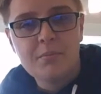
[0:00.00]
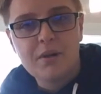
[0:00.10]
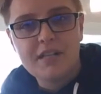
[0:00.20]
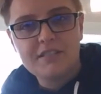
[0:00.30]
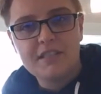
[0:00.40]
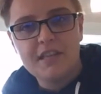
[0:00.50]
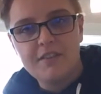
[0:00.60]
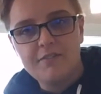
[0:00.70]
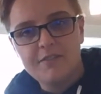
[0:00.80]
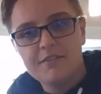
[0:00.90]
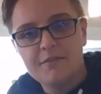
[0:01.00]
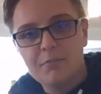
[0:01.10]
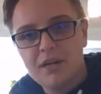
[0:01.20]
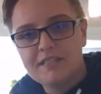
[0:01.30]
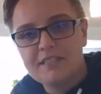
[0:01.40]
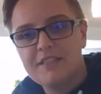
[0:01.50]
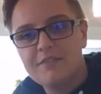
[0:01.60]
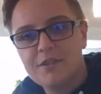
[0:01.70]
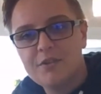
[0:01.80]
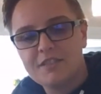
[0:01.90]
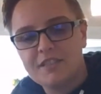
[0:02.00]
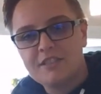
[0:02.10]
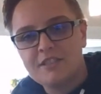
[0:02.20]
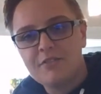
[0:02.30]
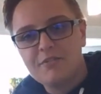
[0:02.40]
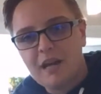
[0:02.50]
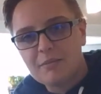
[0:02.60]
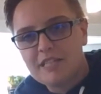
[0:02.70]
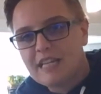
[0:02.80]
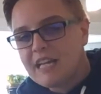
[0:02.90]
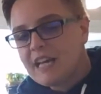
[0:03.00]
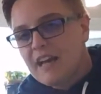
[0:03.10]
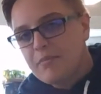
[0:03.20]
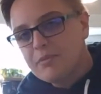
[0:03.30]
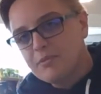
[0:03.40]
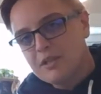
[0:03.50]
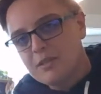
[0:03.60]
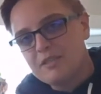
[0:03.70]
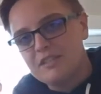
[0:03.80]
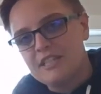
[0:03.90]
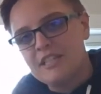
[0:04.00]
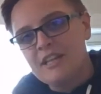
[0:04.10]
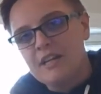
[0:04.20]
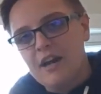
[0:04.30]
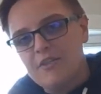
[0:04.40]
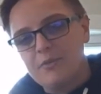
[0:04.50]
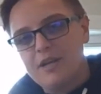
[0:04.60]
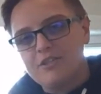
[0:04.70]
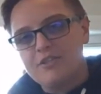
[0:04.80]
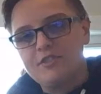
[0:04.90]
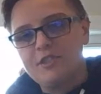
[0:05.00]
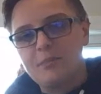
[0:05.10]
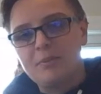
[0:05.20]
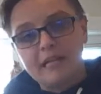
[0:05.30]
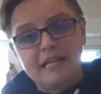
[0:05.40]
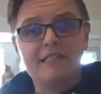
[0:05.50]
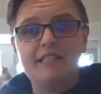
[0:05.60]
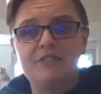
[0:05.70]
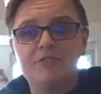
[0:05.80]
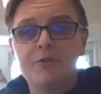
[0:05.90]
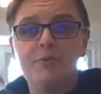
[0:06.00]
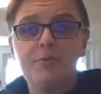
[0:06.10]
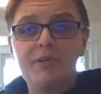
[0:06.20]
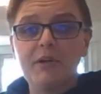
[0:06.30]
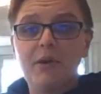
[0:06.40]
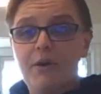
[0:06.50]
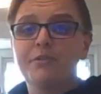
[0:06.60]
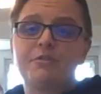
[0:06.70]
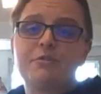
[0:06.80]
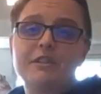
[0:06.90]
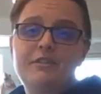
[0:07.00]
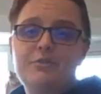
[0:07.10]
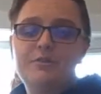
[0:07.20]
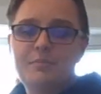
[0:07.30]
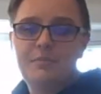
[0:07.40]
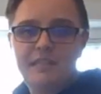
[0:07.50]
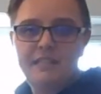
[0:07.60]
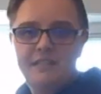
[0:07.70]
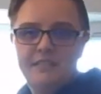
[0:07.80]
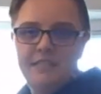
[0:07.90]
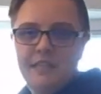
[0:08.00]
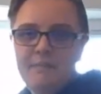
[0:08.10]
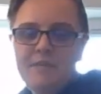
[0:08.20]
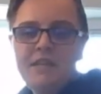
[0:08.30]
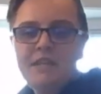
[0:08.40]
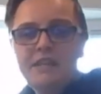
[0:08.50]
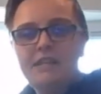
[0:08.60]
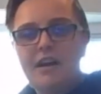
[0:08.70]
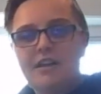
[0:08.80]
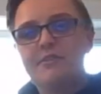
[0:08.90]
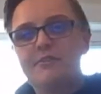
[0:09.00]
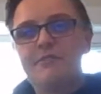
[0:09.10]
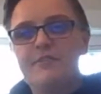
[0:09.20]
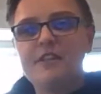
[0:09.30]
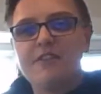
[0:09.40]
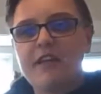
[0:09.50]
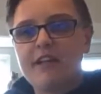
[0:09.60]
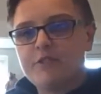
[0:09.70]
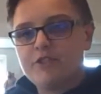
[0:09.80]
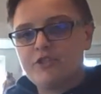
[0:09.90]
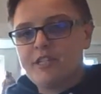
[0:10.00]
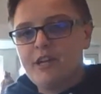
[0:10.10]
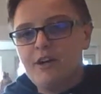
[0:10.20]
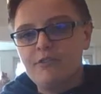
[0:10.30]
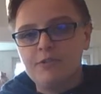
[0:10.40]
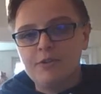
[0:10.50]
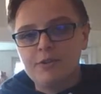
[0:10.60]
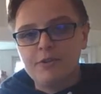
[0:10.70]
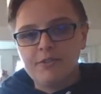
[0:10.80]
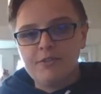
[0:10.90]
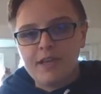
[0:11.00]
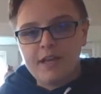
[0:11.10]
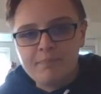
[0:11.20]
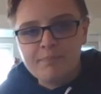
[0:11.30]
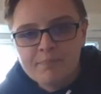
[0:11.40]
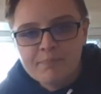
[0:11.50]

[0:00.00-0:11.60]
Brent and the Villavicencio family have been really busy at the ranch this year planting. So we're also going to do some planting today in honor of the 50th anniversary of Earth Day.